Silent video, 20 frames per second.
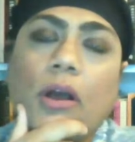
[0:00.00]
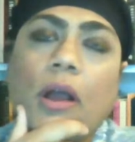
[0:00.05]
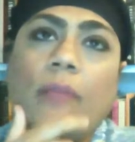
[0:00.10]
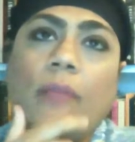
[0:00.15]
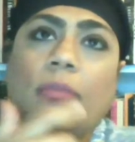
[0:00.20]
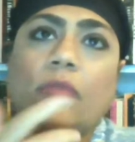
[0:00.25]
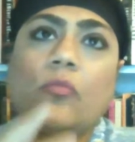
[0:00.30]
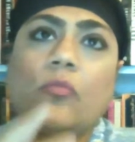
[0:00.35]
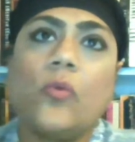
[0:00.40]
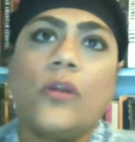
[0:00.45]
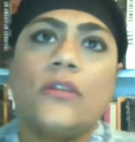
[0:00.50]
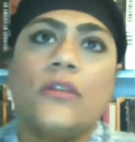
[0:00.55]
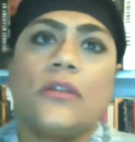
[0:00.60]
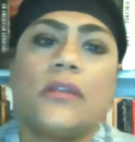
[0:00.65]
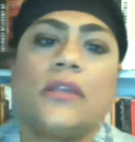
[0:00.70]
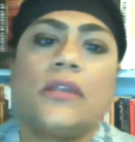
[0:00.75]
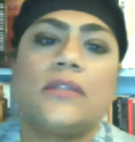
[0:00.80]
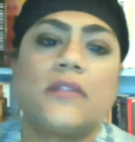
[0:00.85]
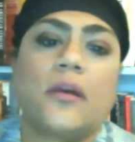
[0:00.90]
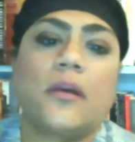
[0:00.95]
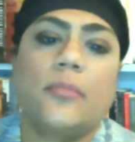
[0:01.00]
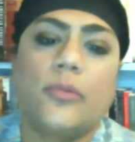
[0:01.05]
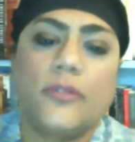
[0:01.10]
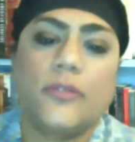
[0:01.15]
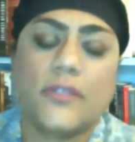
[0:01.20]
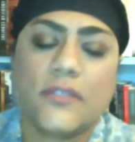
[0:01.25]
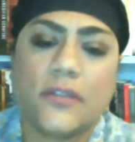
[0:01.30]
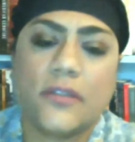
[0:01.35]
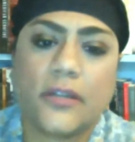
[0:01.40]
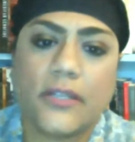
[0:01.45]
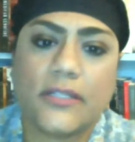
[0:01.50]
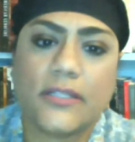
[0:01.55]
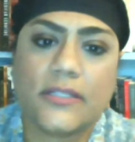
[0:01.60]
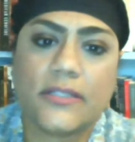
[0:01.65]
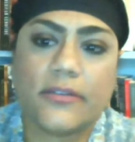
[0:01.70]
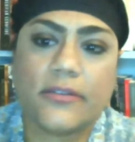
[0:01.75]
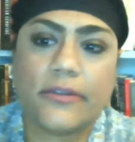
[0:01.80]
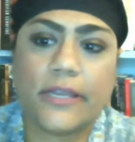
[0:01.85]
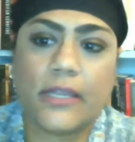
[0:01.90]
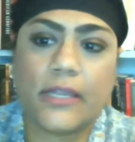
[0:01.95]
I mean, one example that's not
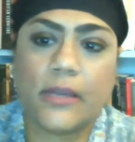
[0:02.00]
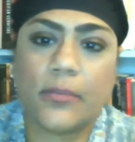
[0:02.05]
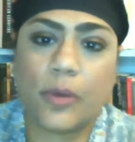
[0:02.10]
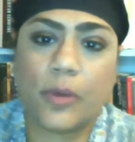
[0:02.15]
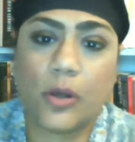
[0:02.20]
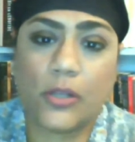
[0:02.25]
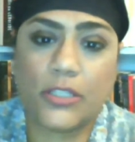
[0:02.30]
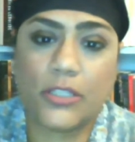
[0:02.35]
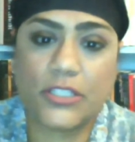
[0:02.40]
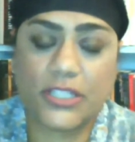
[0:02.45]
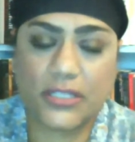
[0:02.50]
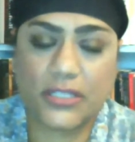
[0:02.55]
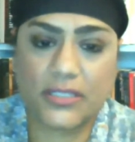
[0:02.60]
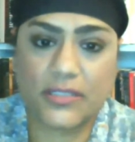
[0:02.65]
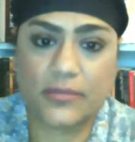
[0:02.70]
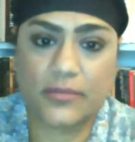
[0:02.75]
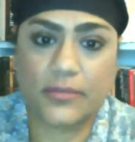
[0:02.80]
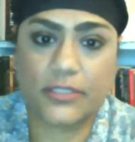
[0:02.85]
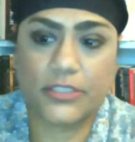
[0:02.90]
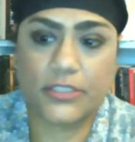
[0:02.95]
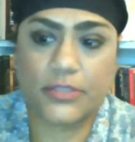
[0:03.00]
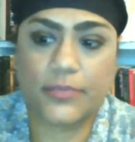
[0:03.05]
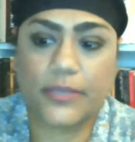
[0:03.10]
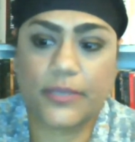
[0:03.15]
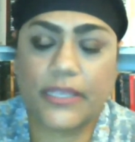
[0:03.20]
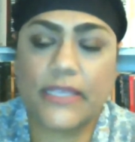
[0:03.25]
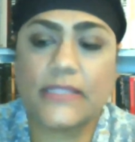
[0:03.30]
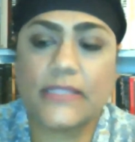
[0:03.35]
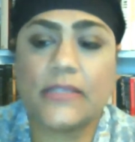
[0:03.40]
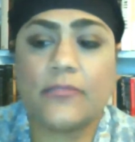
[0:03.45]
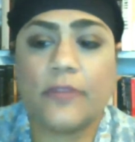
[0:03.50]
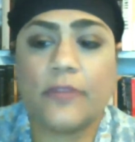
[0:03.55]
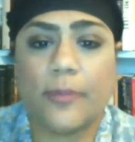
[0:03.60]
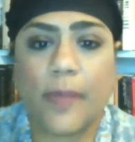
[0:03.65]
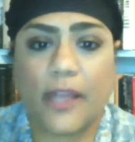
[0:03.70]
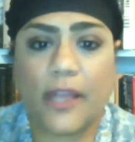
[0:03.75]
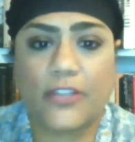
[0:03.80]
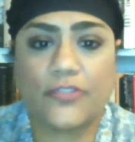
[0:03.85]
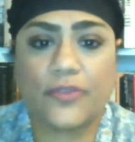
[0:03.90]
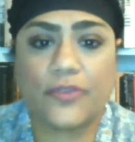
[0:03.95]
necessarily an apology so much, but is a
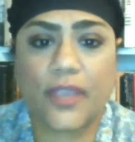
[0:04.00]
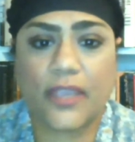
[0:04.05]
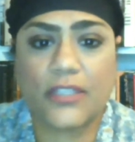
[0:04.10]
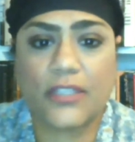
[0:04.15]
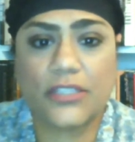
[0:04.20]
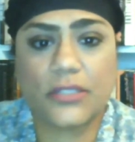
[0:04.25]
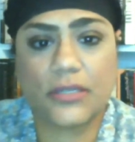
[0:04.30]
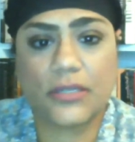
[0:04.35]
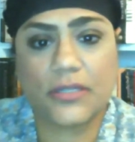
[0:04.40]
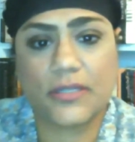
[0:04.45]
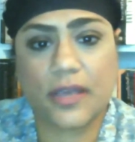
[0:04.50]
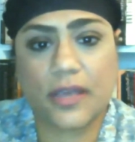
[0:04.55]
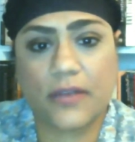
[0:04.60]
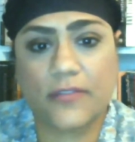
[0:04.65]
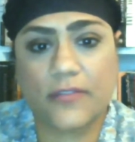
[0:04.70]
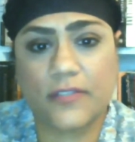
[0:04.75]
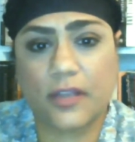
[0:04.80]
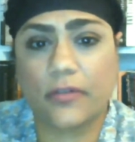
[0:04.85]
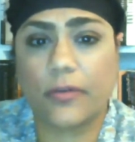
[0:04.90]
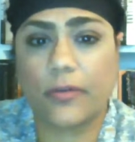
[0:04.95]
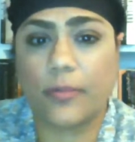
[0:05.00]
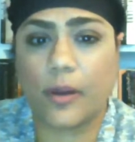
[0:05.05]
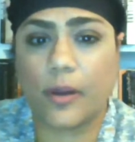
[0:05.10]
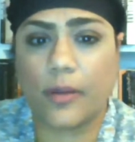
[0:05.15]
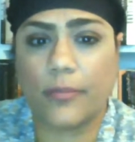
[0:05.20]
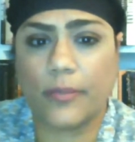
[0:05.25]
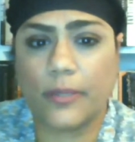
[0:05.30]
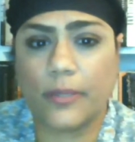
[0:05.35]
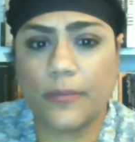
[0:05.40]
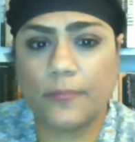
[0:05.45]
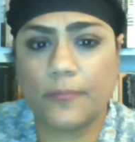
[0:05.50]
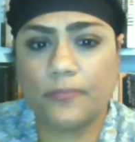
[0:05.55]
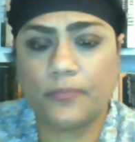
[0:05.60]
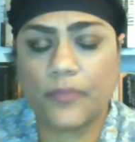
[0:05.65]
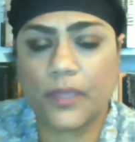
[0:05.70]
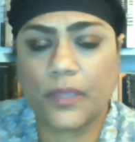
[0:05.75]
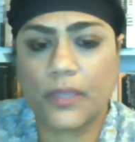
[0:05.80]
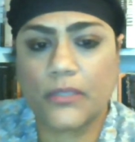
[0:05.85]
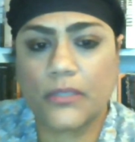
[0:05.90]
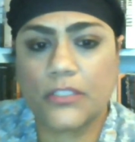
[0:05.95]
repatriation is that of Sarah Bartman.
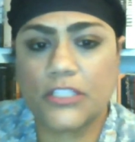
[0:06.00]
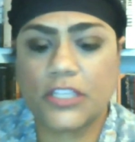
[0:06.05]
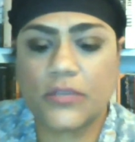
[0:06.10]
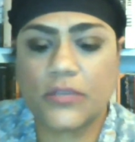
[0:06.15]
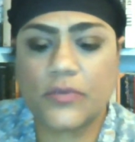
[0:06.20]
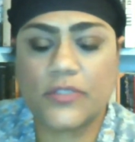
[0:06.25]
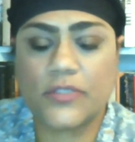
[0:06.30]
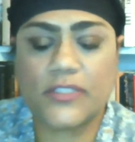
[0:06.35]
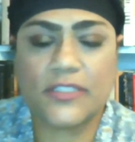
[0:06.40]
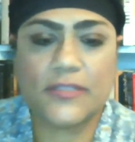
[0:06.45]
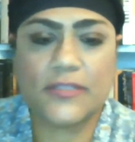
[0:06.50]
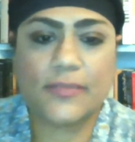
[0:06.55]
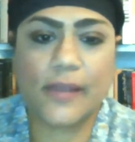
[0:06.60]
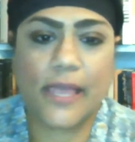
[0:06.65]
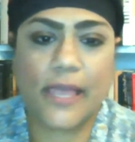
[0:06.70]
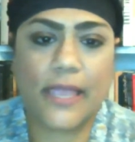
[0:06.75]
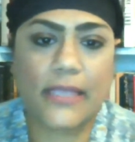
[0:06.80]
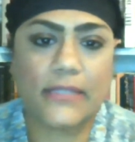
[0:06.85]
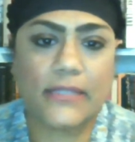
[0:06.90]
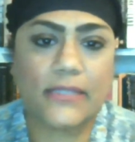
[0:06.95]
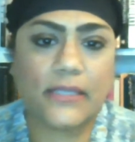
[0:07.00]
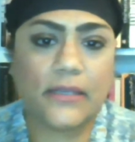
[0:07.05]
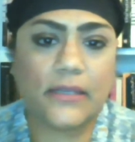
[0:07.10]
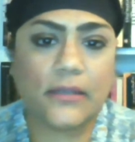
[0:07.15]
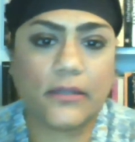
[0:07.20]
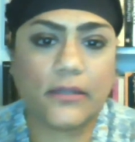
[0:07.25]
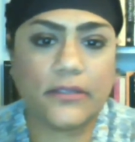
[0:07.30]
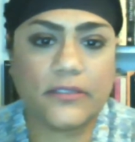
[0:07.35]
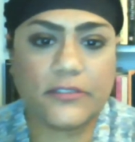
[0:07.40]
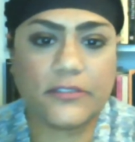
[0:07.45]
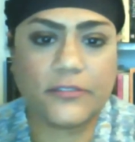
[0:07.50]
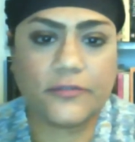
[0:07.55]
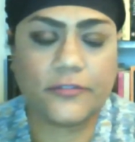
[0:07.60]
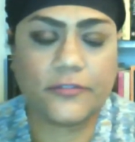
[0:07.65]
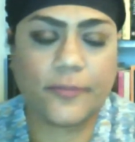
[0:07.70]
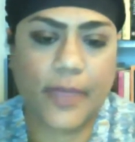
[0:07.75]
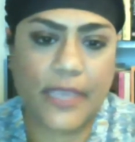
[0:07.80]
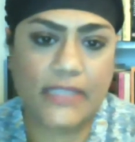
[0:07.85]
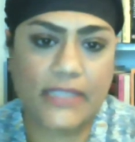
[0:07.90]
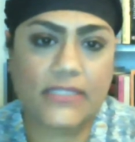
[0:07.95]
She was displayed in London
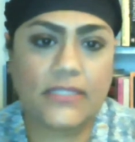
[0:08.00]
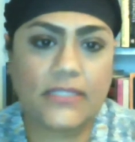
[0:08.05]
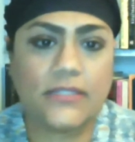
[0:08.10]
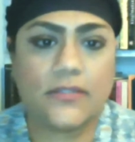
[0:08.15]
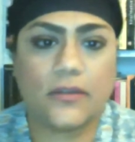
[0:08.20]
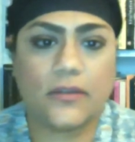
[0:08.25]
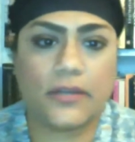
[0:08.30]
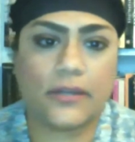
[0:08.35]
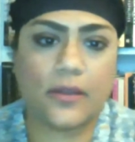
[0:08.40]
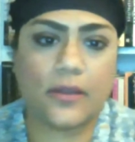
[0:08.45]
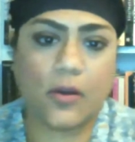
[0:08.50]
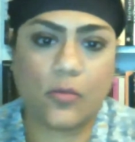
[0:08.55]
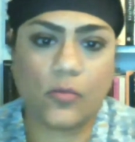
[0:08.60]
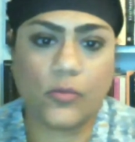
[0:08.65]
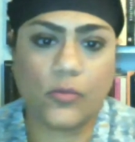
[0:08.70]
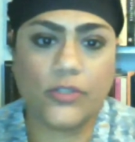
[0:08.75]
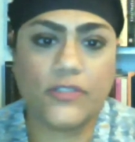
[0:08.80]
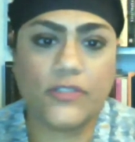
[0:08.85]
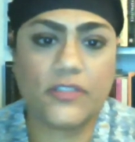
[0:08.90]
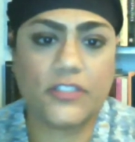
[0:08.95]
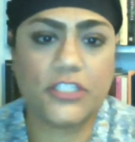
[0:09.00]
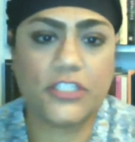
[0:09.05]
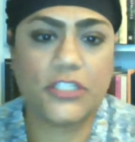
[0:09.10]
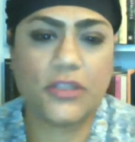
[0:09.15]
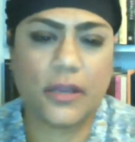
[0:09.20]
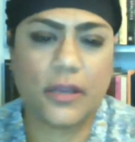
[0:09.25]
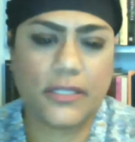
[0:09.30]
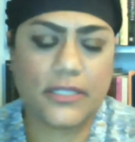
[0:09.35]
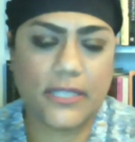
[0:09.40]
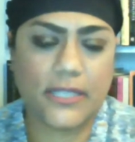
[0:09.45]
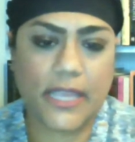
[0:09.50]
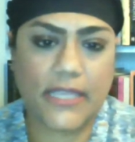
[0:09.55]
from 1810 onwards. She died in